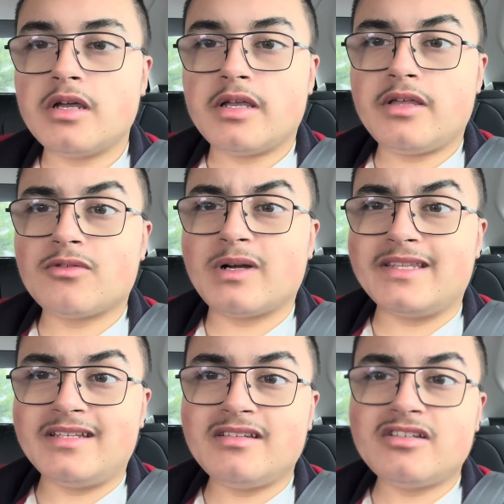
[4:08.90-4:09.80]
Either way,
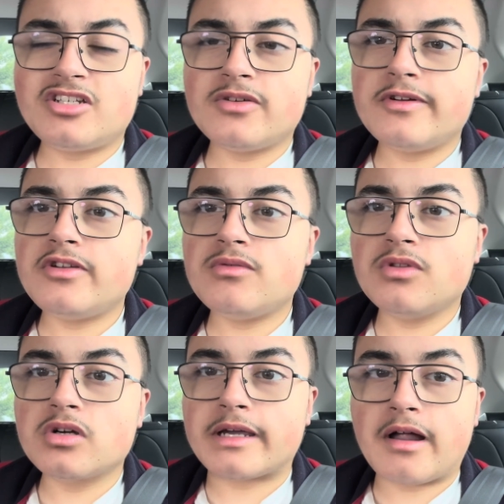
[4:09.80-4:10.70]
they did show a new
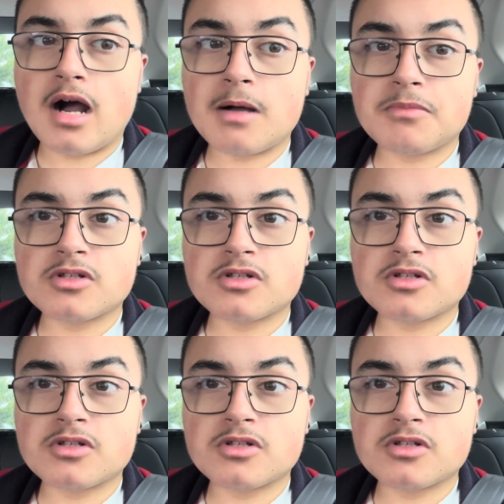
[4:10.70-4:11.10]
look at Hoppers,